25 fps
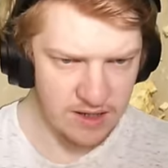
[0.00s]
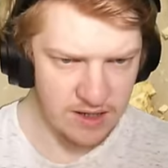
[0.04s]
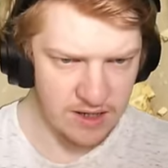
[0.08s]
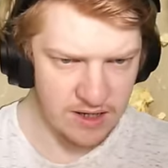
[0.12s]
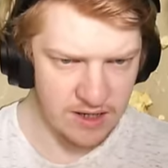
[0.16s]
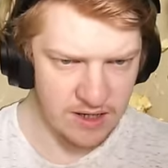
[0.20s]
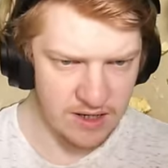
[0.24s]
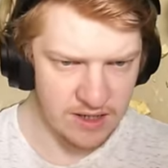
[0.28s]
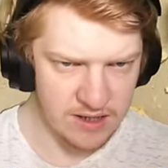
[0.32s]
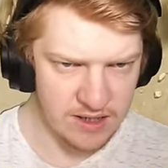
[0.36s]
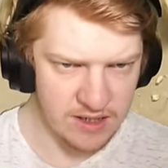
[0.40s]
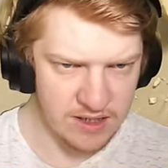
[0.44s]

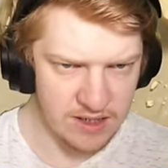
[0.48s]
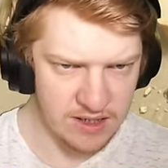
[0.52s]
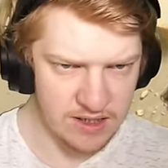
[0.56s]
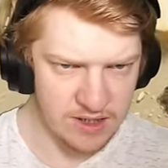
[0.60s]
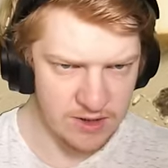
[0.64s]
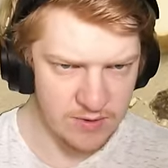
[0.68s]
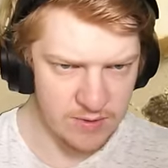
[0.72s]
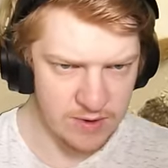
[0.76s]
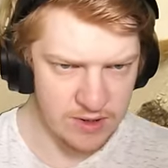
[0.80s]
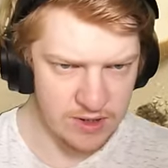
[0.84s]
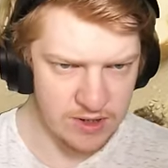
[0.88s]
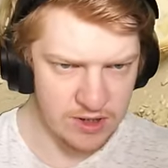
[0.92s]
I
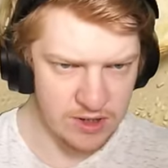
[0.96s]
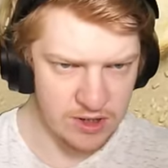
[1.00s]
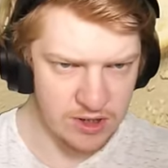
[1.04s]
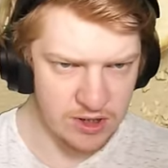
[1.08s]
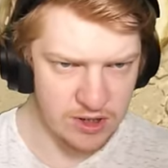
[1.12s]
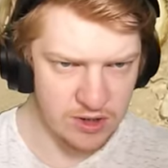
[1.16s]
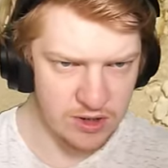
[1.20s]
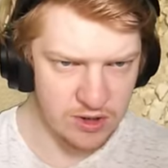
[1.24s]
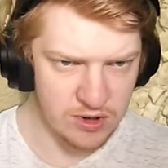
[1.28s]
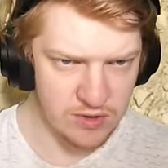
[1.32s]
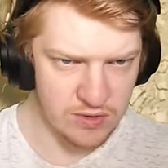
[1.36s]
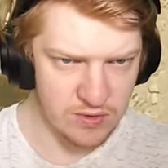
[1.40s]
guess we
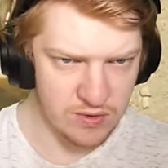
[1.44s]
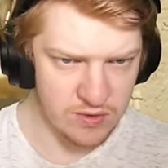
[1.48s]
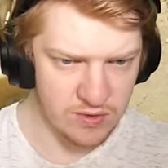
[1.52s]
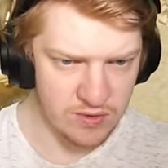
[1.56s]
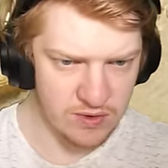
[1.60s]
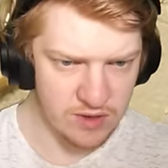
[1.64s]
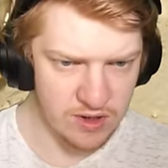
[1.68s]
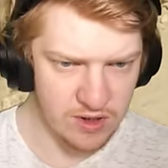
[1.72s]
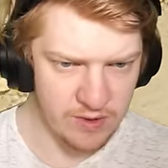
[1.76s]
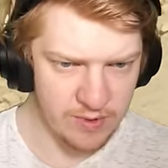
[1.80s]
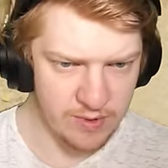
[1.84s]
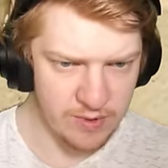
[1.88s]
just
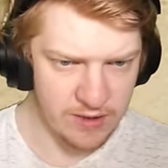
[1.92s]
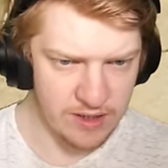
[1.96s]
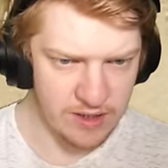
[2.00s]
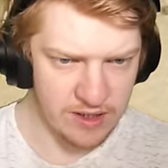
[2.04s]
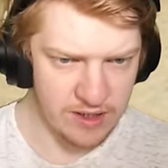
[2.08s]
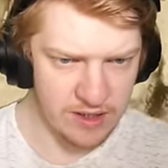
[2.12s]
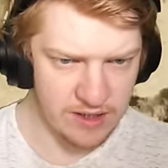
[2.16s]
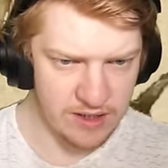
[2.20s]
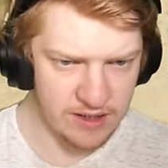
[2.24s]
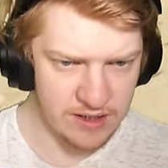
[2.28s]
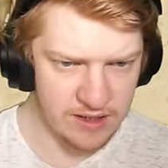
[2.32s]
drop in